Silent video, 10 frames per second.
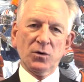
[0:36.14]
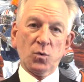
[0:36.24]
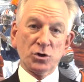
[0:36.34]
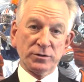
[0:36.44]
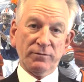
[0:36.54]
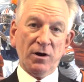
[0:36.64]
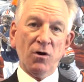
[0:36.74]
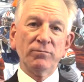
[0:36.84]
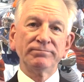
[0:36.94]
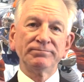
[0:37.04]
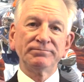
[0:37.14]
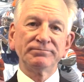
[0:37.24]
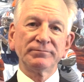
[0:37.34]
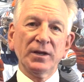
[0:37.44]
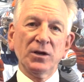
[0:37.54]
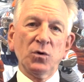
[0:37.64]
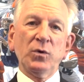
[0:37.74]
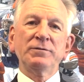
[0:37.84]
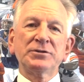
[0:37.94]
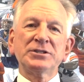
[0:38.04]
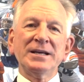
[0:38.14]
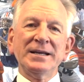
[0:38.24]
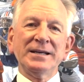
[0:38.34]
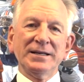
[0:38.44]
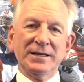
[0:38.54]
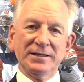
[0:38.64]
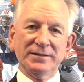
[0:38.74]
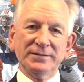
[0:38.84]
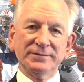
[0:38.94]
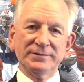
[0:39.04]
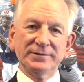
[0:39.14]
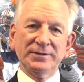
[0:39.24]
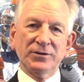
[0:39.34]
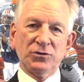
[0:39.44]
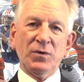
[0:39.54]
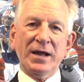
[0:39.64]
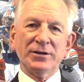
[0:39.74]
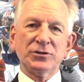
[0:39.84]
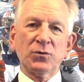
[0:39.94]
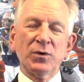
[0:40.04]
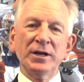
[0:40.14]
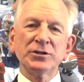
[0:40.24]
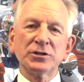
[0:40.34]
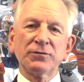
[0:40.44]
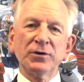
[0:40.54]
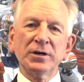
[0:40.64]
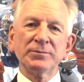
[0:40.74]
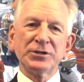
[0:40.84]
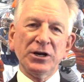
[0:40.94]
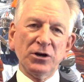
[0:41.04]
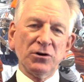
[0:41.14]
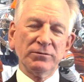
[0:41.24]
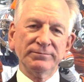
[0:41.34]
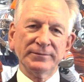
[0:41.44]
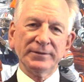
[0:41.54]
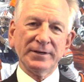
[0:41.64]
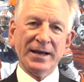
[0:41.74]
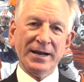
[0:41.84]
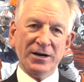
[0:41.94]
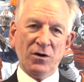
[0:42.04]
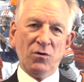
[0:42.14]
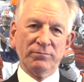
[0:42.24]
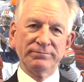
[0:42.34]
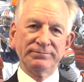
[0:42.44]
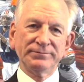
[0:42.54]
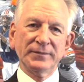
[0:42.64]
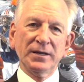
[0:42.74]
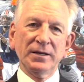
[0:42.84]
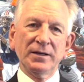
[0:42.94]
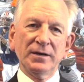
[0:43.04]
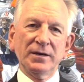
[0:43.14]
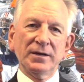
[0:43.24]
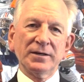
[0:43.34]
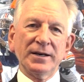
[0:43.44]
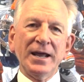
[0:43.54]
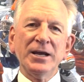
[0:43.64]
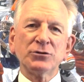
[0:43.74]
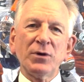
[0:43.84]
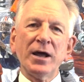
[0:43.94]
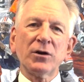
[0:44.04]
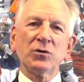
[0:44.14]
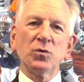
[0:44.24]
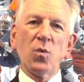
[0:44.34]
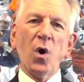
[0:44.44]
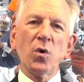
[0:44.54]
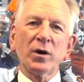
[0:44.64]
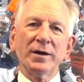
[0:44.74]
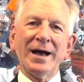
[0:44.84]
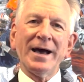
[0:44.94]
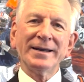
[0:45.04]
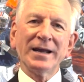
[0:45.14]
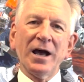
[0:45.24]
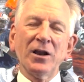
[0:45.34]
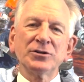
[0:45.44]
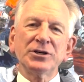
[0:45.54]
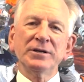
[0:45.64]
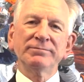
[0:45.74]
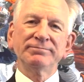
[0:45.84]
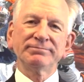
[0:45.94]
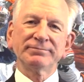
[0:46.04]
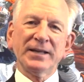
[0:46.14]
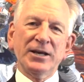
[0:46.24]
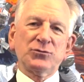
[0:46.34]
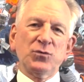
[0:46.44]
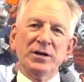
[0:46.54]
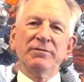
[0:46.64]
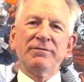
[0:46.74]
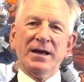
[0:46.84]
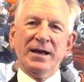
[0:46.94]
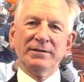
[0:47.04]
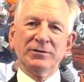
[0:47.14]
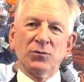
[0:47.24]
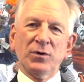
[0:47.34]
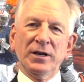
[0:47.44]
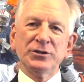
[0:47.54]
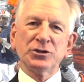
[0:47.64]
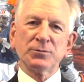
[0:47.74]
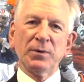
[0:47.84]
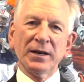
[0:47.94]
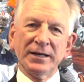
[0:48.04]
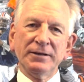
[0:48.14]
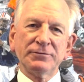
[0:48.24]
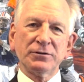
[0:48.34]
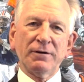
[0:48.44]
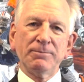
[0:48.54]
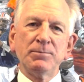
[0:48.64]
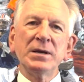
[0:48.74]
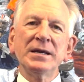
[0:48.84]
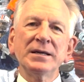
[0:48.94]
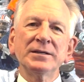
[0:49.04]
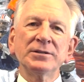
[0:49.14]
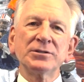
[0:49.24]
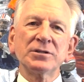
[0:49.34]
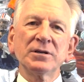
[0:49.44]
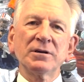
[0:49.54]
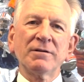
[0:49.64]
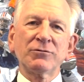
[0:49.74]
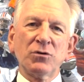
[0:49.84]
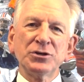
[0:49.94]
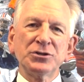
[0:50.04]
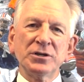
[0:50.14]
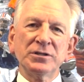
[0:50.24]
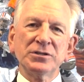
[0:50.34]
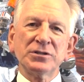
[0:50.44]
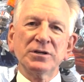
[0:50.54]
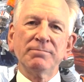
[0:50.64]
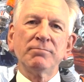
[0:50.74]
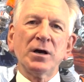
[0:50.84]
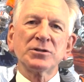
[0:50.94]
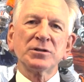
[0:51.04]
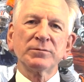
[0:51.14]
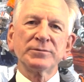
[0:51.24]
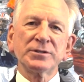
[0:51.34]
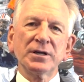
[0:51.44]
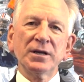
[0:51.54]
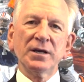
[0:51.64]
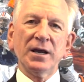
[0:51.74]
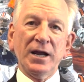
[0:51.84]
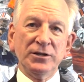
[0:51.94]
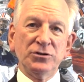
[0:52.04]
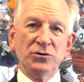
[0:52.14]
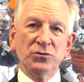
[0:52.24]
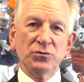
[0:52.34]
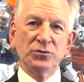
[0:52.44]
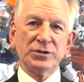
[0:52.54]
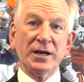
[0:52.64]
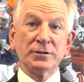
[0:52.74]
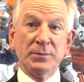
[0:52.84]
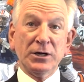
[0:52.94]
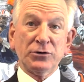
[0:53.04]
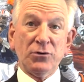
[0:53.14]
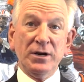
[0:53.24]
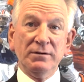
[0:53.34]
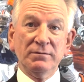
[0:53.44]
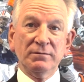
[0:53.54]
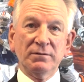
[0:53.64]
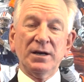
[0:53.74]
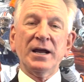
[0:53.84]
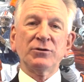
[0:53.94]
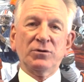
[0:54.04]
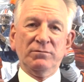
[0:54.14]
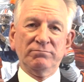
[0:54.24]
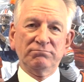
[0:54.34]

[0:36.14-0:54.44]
Worst of all, we've seen threats to religious freedoms here and at home. Today's radical woke ideology has redefined the religious beliefs of billions of Christians, Muslims, and Jews as bigotry and hatred.